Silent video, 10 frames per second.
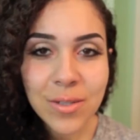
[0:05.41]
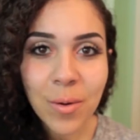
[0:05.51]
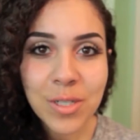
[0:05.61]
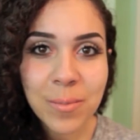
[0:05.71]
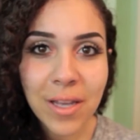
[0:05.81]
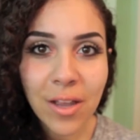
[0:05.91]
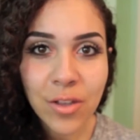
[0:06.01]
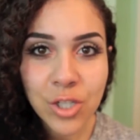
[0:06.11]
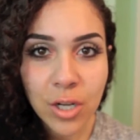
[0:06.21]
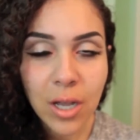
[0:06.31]
is going to be
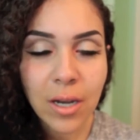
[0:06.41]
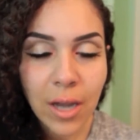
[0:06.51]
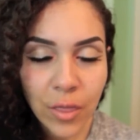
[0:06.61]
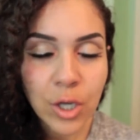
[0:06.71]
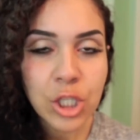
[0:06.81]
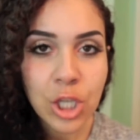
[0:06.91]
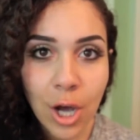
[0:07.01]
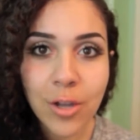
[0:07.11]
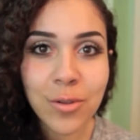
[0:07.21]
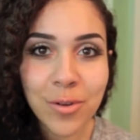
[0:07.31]
another
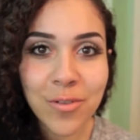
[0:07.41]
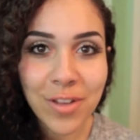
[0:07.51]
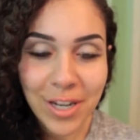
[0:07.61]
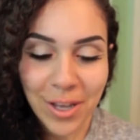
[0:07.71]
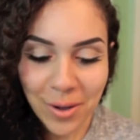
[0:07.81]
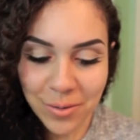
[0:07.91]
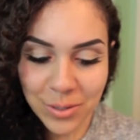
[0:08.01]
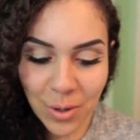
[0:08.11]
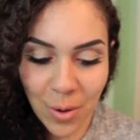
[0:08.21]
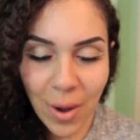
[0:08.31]
talk through video.
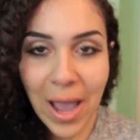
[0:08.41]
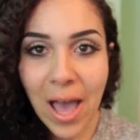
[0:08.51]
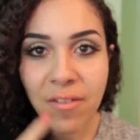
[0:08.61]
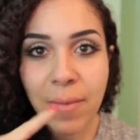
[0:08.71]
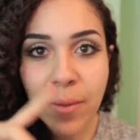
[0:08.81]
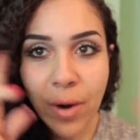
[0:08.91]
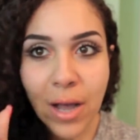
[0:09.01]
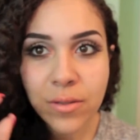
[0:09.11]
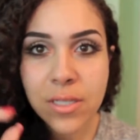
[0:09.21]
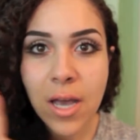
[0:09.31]
So I have my
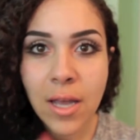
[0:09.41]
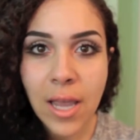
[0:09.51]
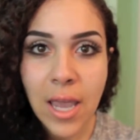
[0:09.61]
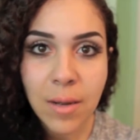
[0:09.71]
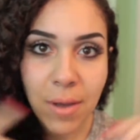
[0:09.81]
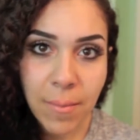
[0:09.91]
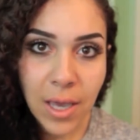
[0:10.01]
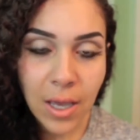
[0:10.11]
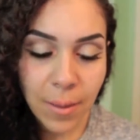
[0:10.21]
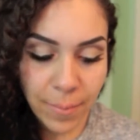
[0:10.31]
brows done and my
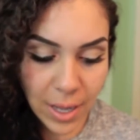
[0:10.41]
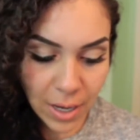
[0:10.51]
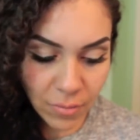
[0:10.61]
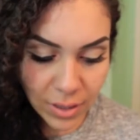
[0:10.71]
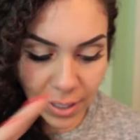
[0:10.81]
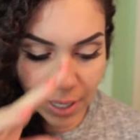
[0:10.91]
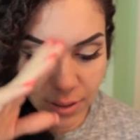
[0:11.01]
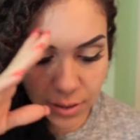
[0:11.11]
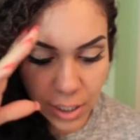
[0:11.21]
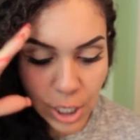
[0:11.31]
makeup and everything
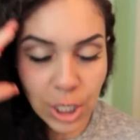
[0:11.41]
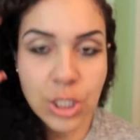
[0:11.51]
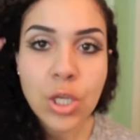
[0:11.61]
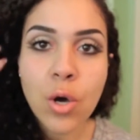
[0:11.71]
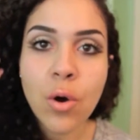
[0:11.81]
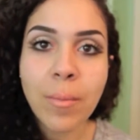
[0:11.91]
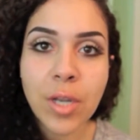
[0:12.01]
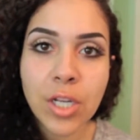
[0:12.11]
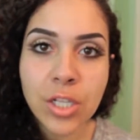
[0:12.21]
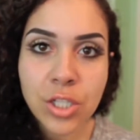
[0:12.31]
else. So I'm
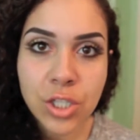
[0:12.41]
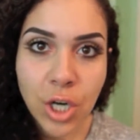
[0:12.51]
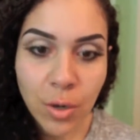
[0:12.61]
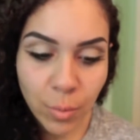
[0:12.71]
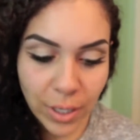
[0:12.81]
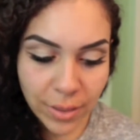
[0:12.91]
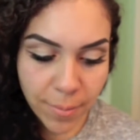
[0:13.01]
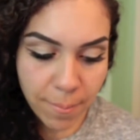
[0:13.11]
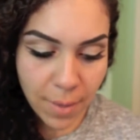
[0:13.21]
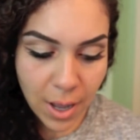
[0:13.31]
gonna start
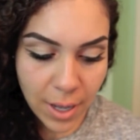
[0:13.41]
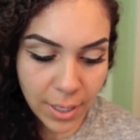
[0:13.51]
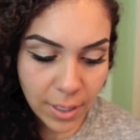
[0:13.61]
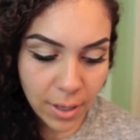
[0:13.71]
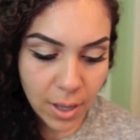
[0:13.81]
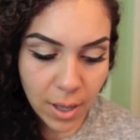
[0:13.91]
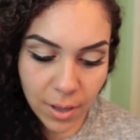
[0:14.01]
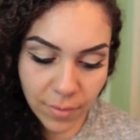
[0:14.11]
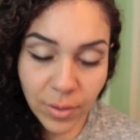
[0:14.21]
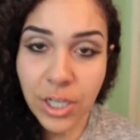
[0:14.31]
with my
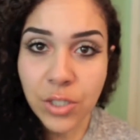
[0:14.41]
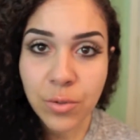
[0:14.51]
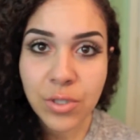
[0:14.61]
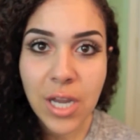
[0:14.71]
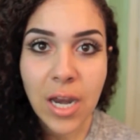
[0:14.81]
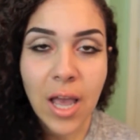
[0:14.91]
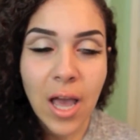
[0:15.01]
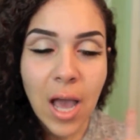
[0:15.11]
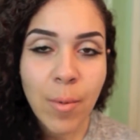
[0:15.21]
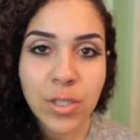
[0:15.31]
foundation routine.
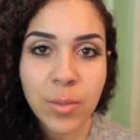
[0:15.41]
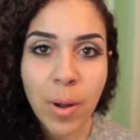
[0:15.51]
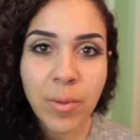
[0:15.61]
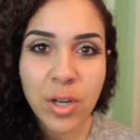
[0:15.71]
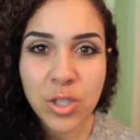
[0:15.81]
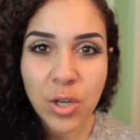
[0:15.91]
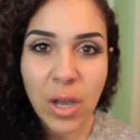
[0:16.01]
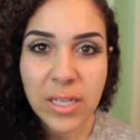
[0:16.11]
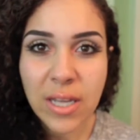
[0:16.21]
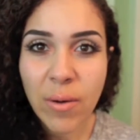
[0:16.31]
I'm also probably gonna show you
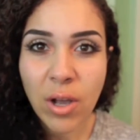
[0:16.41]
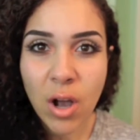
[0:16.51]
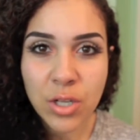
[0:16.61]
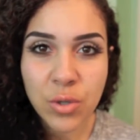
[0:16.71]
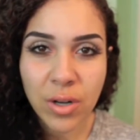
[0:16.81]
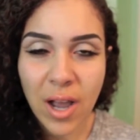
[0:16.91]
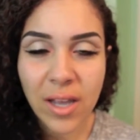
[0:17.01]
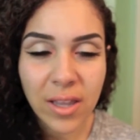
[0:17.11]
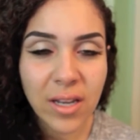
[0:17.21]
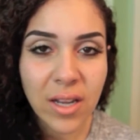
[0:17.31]
guys how I contour and
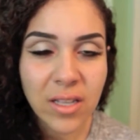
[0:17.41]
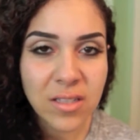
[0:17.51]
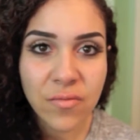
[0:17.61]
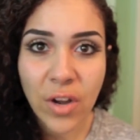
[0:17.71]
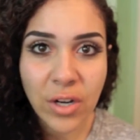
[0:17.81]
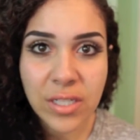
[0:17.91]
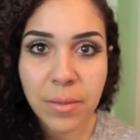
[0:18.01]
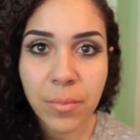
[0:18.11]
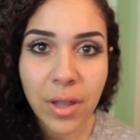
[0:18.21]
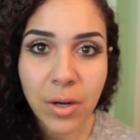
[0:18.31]
highlight. It's very
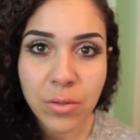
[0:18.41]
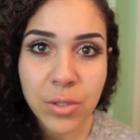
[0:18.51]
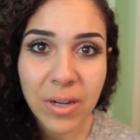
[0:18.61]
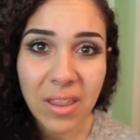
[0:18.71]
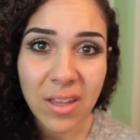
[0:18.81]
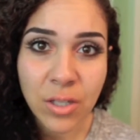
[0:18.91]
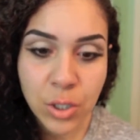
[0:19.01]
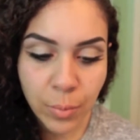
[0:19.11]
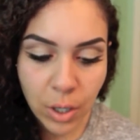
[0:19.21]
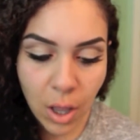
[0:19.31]
simple. I don't do anything
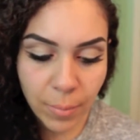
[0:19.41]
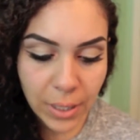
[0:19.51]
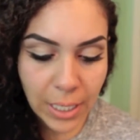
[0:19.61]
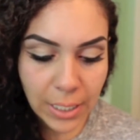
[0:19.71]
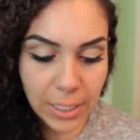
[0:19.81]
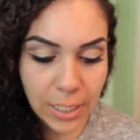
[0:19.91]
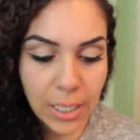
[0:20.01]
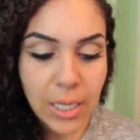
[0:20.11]
super complicated.